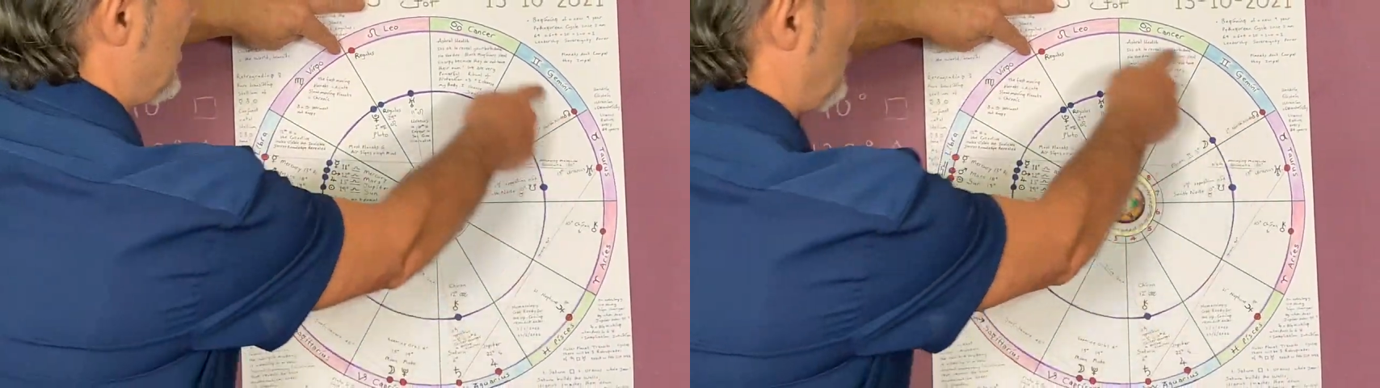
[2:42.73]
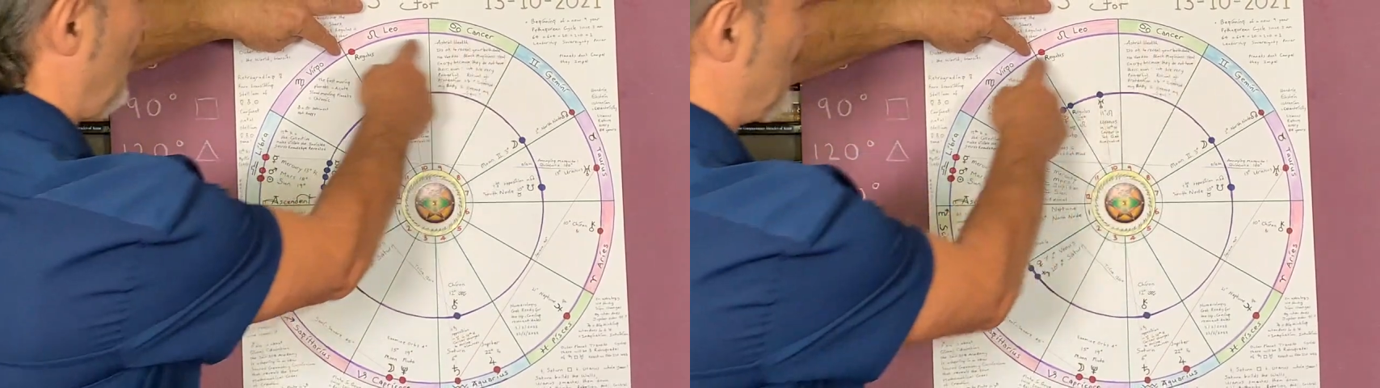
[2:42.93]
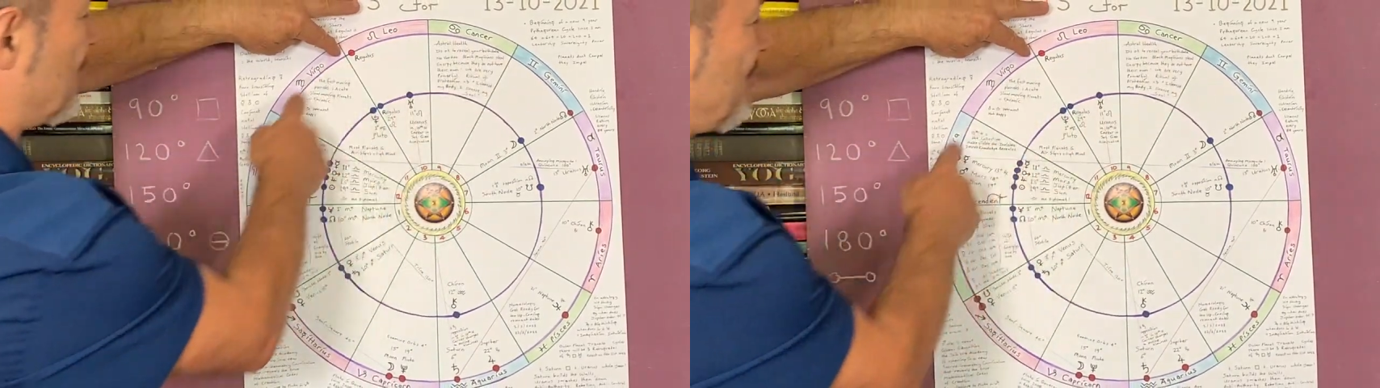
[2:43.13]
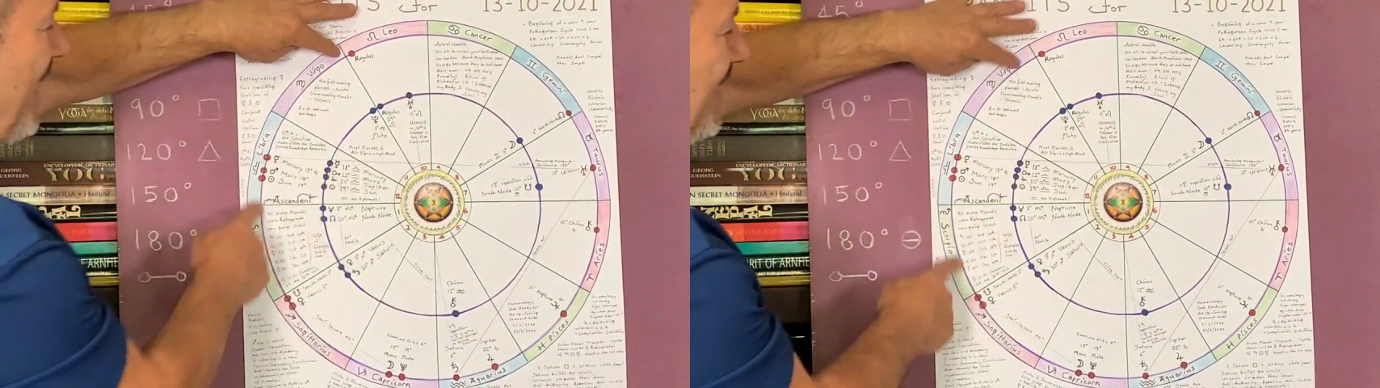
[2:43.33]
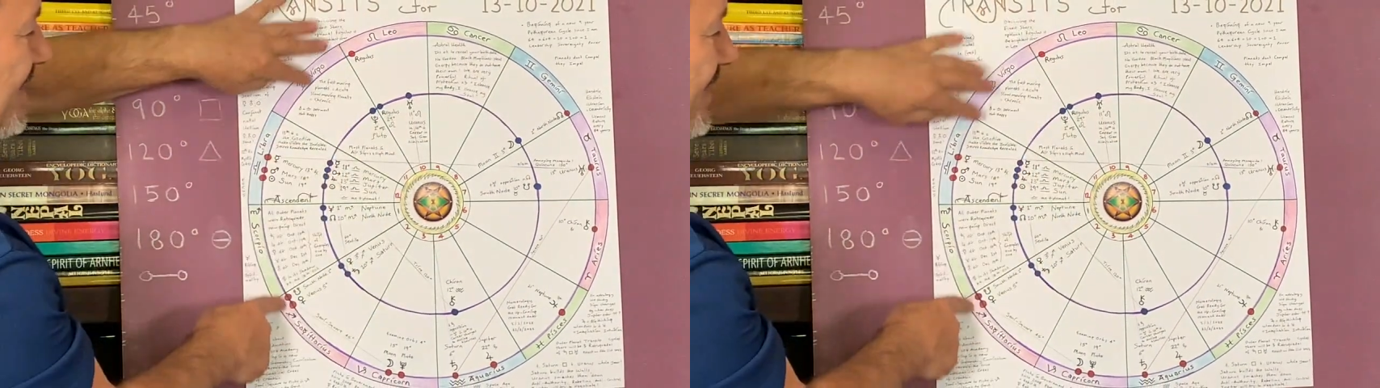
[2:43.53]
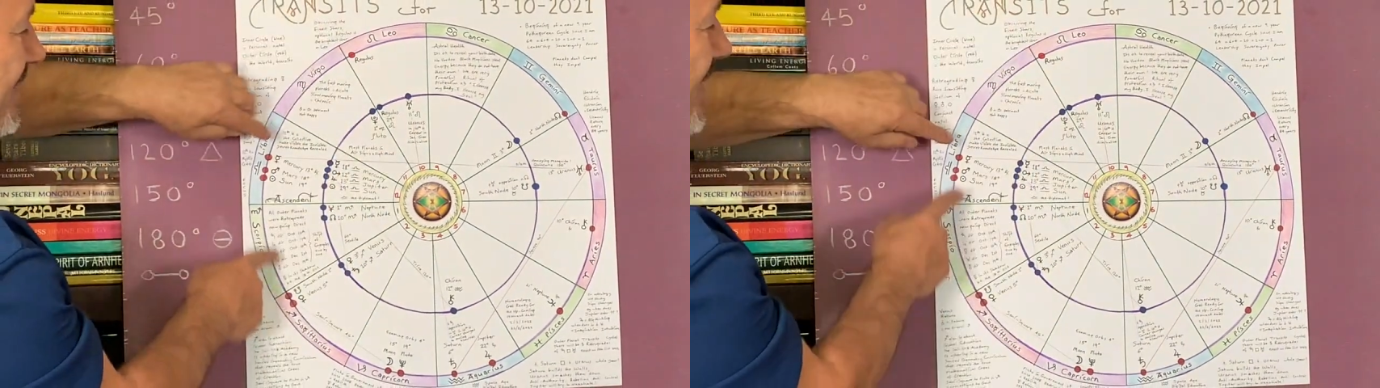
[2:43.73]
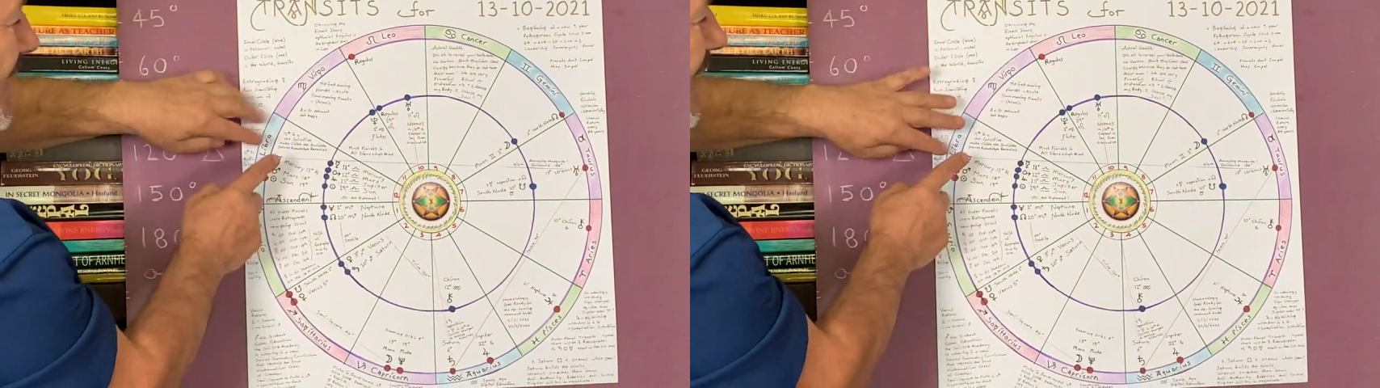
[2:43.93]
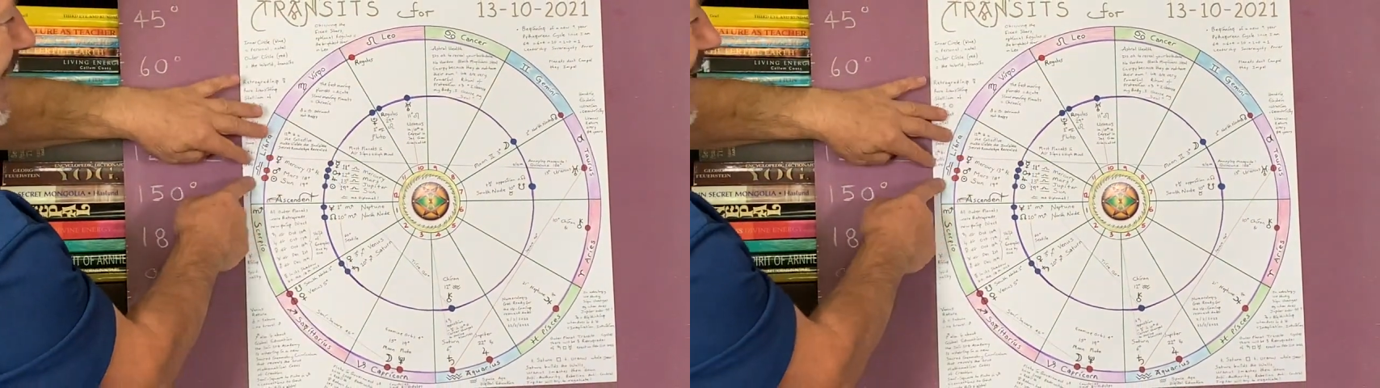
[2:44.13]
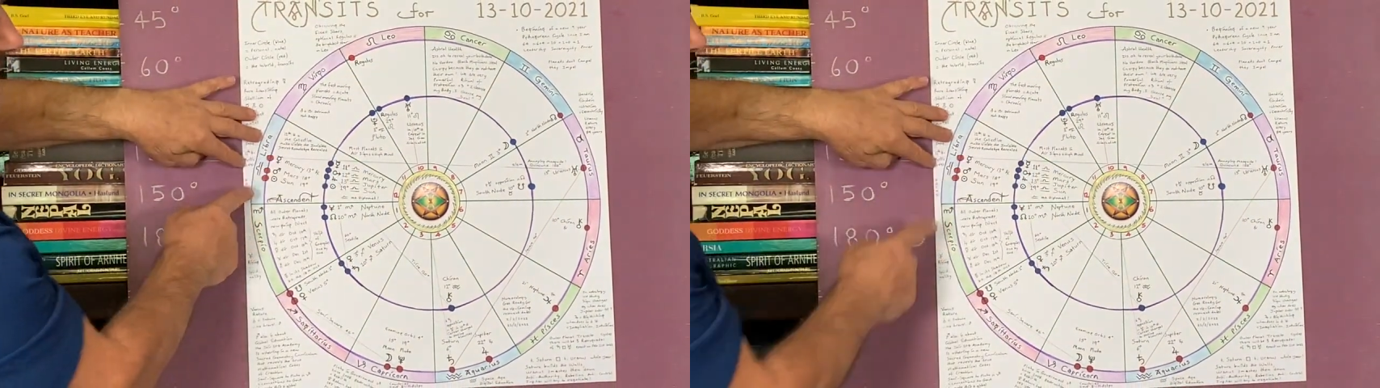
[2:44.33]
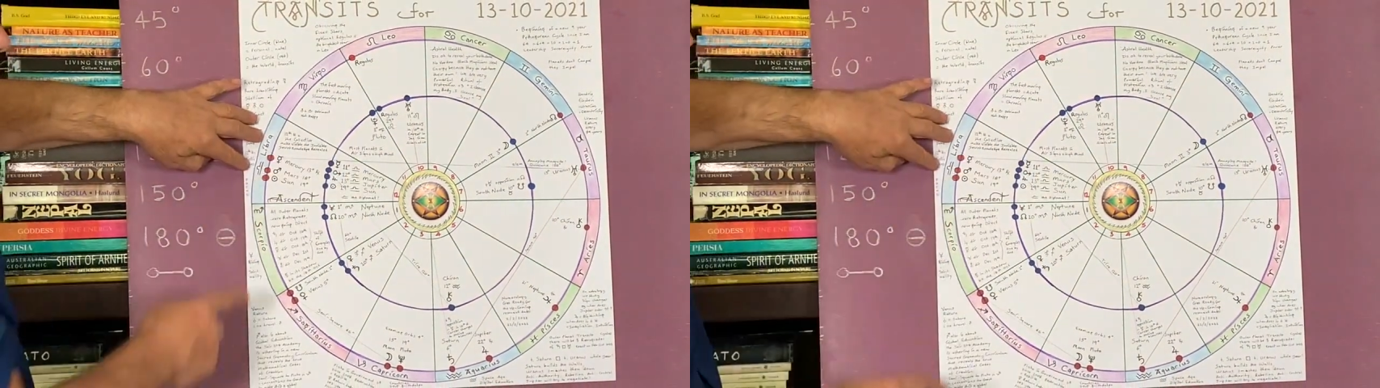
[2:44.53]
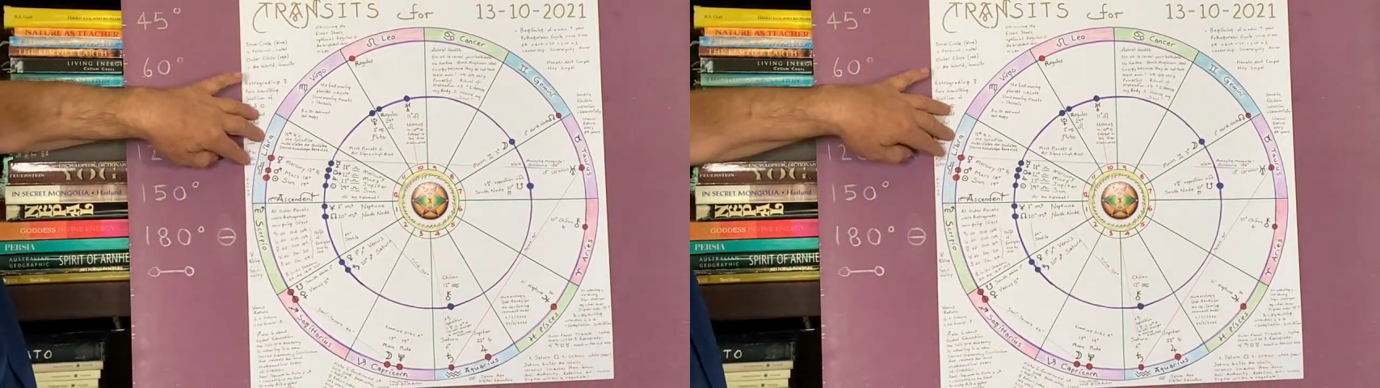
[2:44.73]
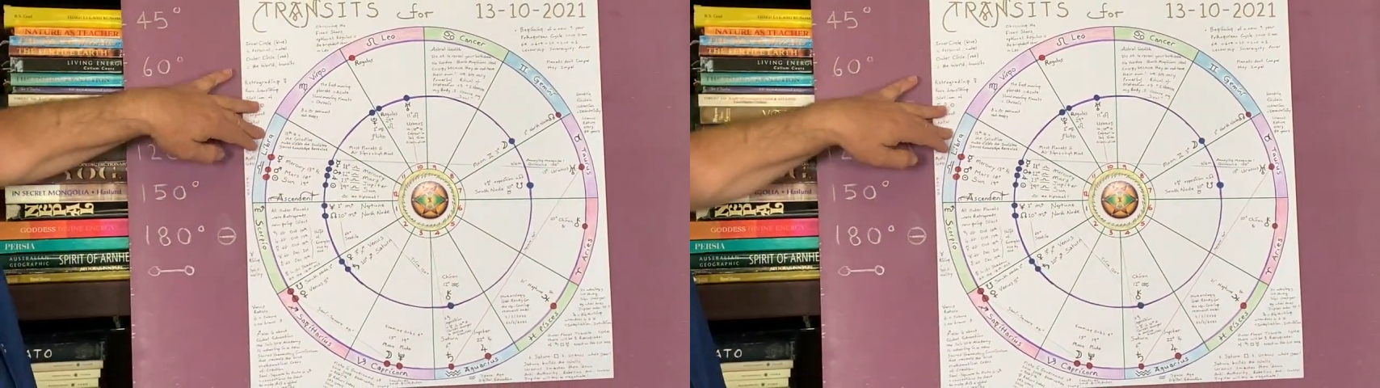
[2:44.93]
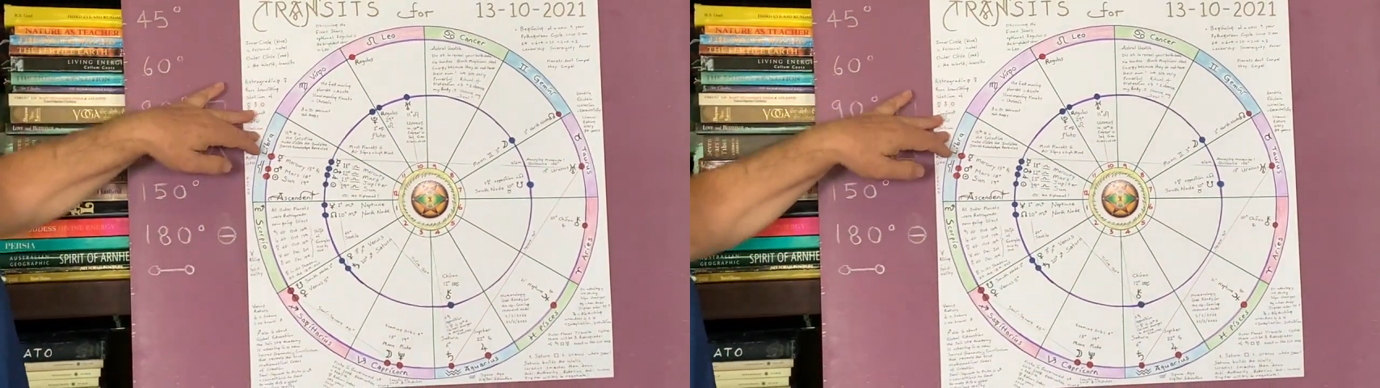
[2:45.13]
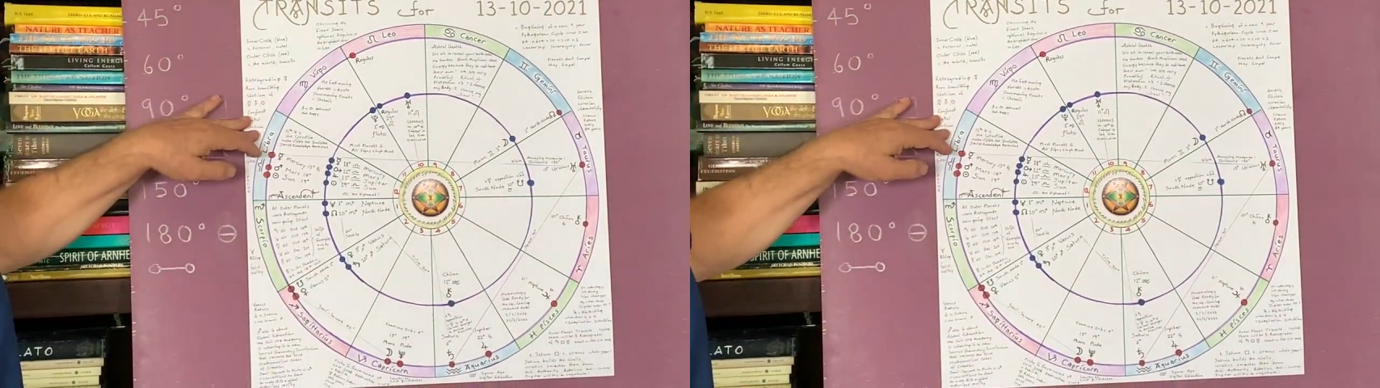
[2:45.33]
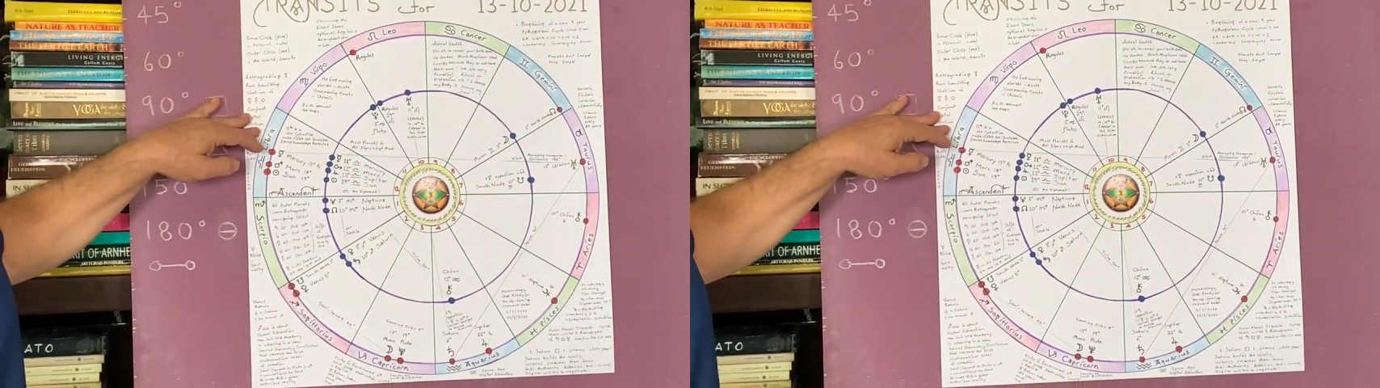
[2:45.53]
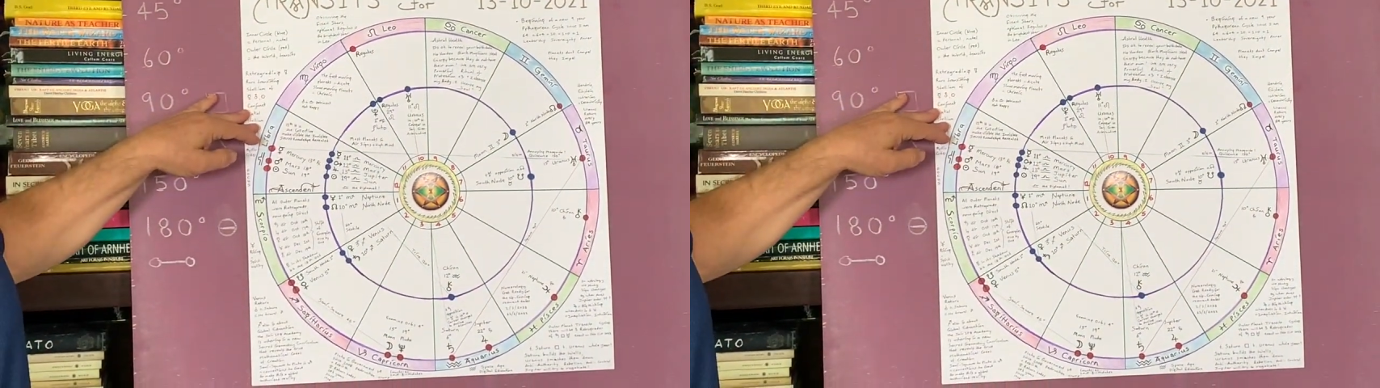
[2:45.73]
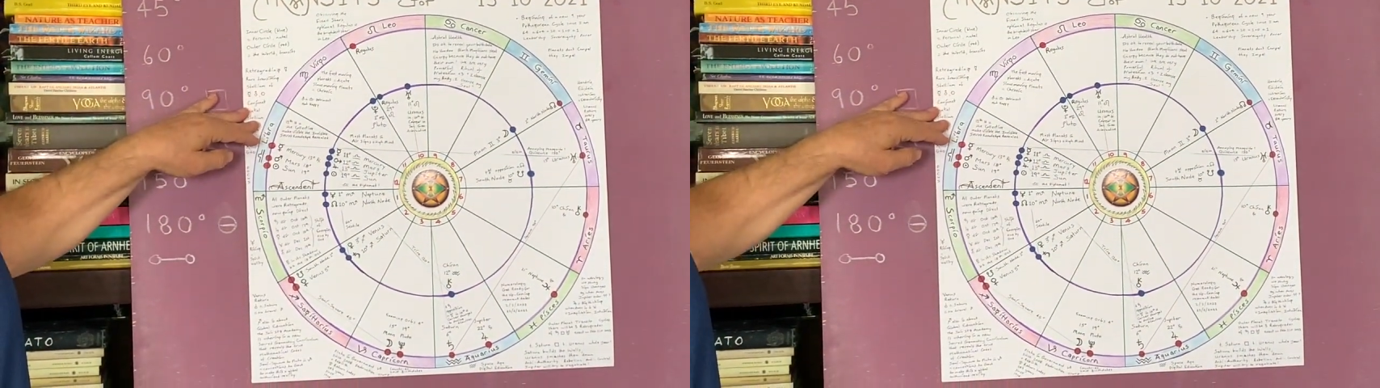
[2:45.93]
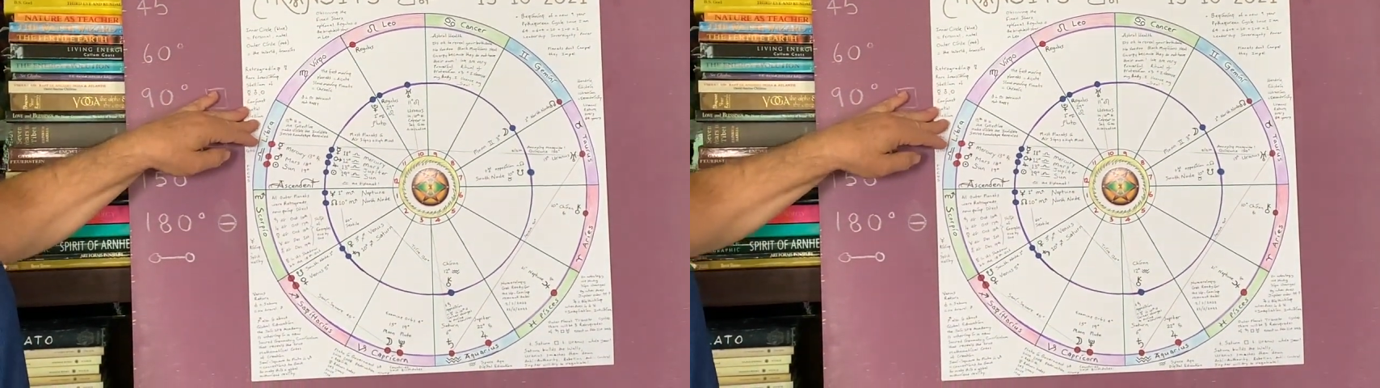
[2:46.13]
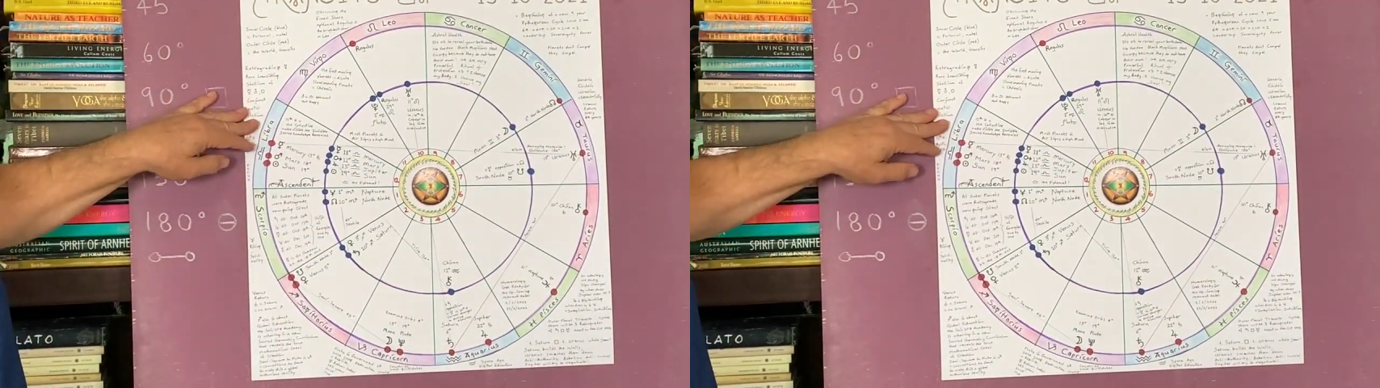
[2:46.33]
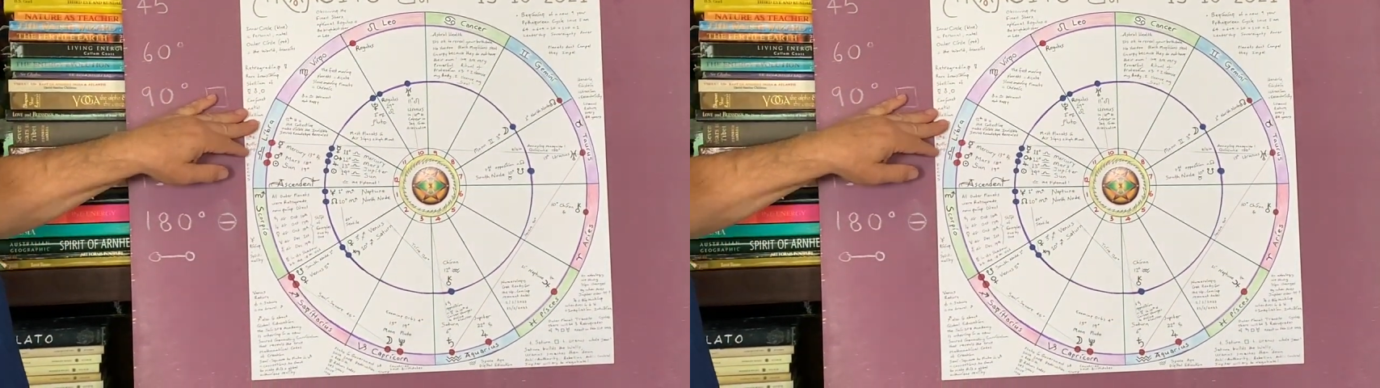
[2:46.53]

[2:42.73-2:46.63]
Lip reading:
(no speaker visible)